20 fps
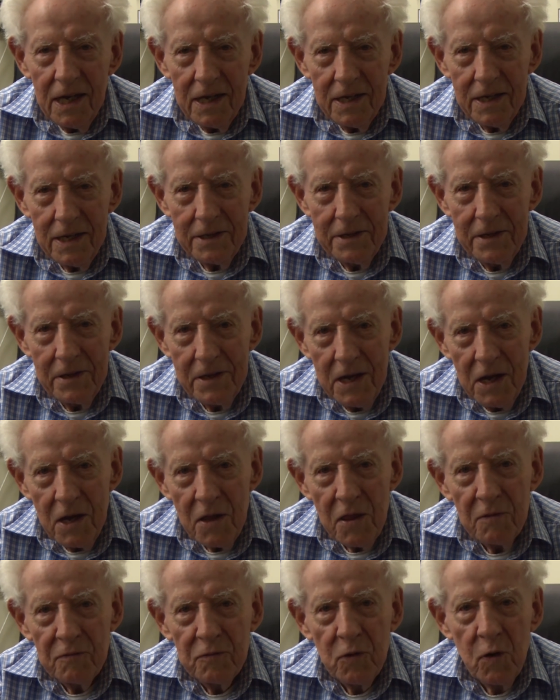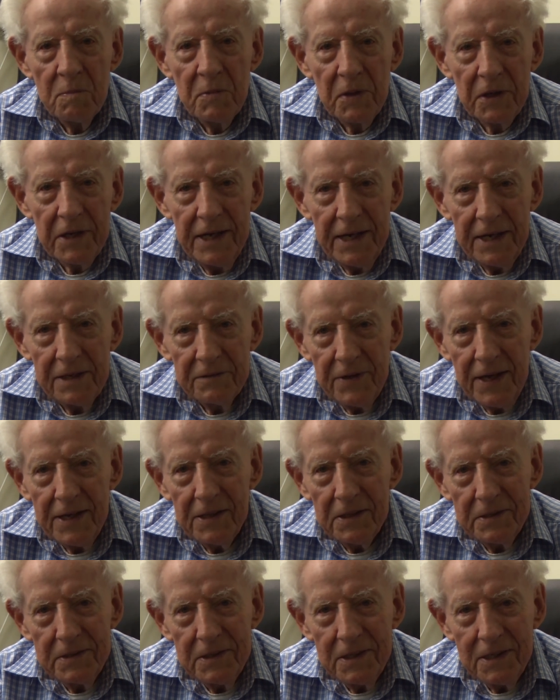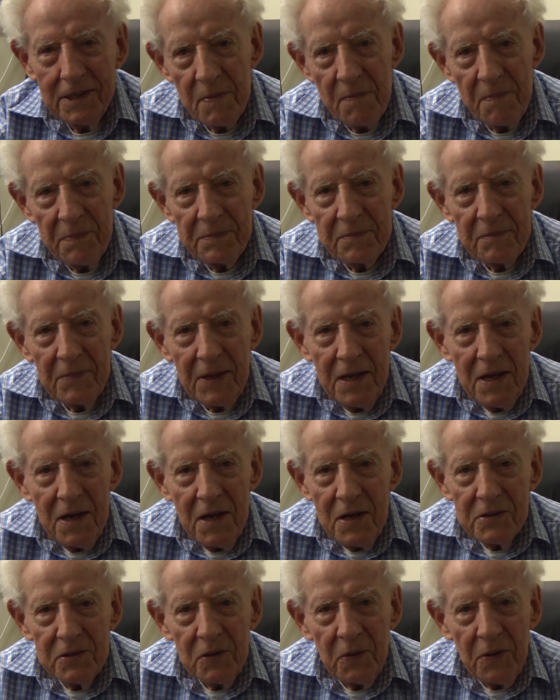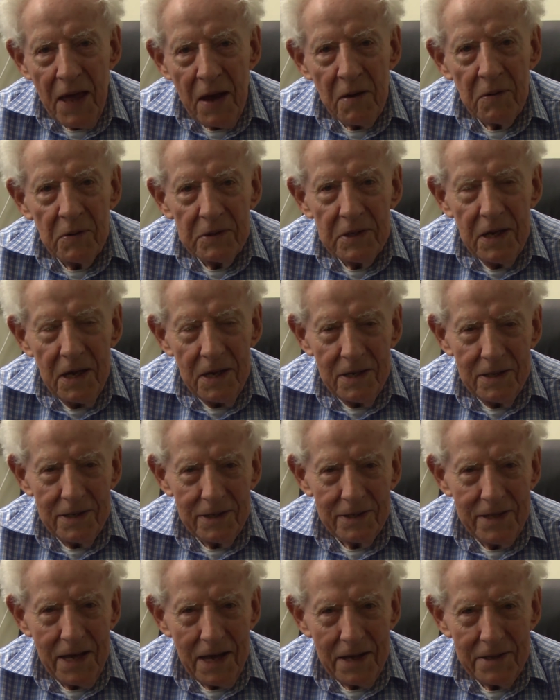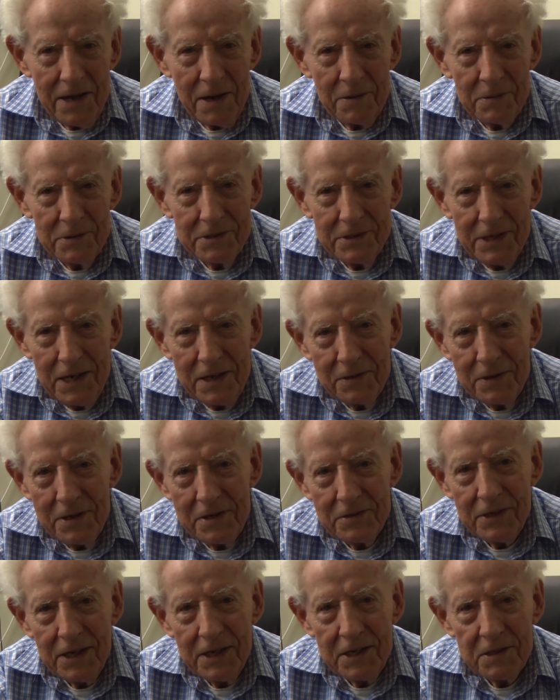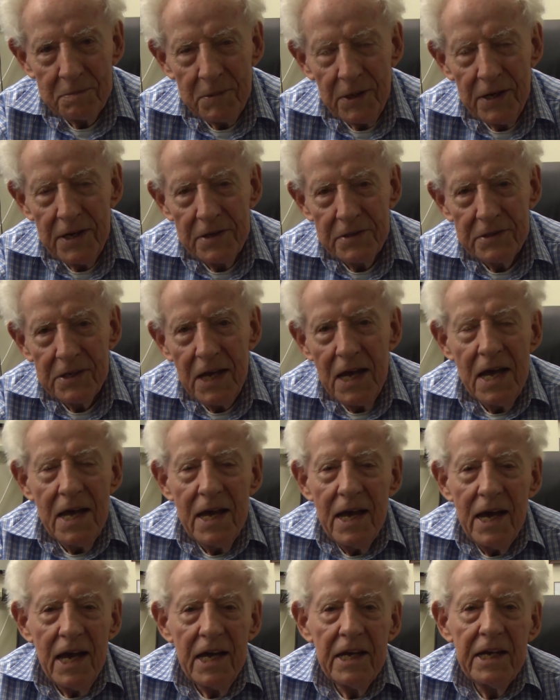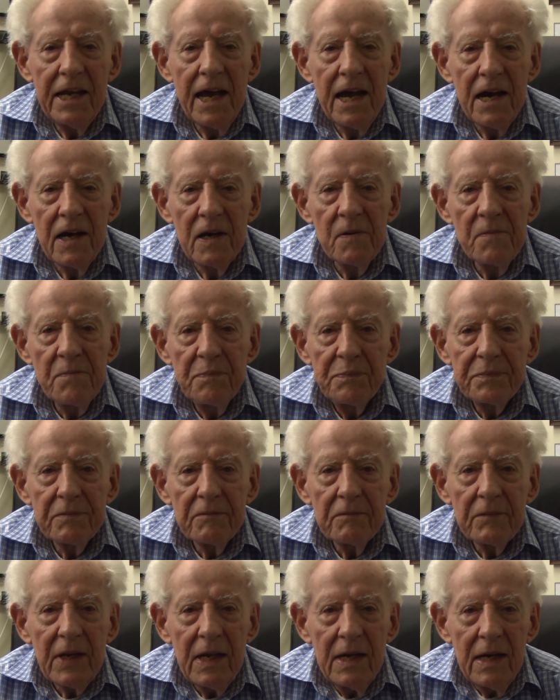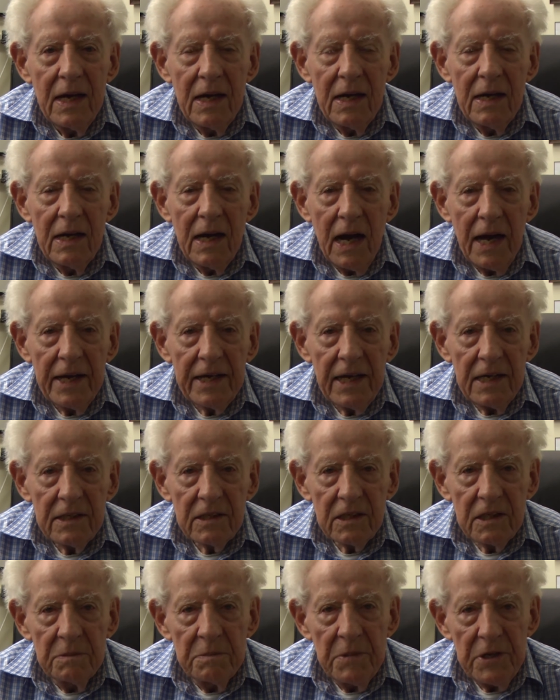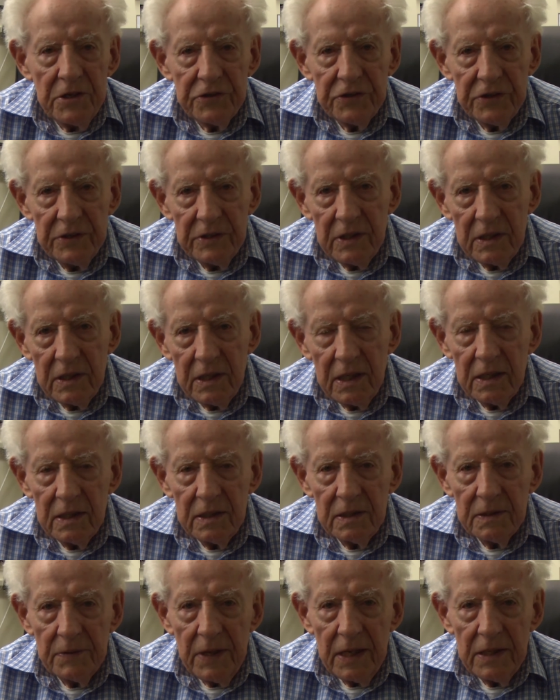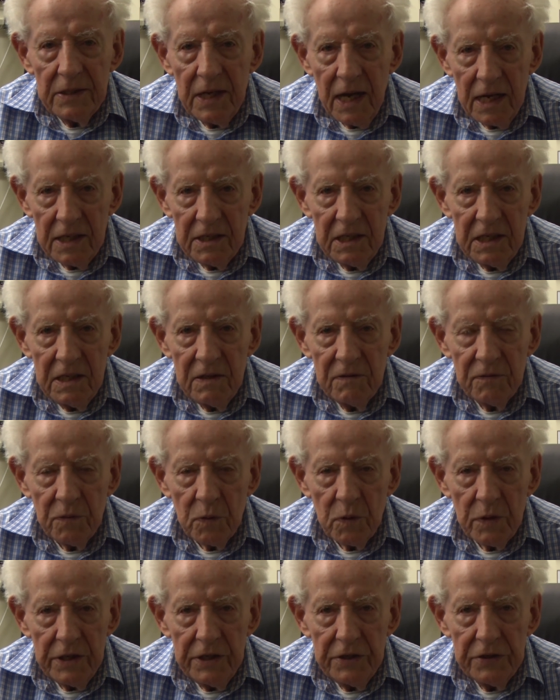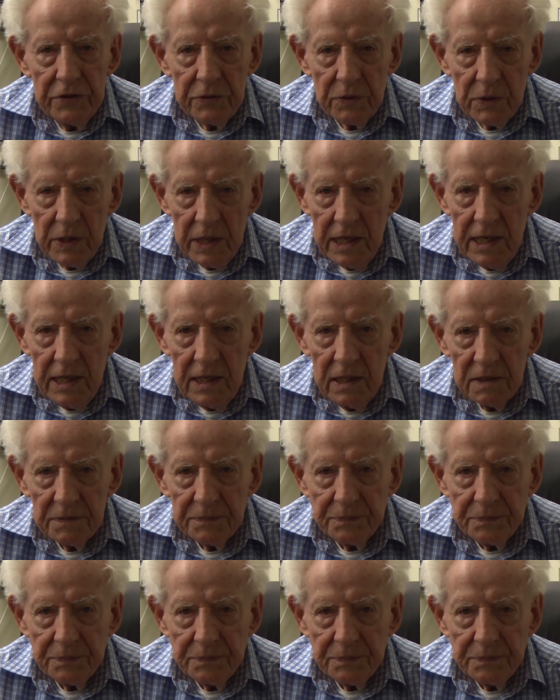the former King of England. So that was an interesting experience. Anyhow, I got commissioned in 1943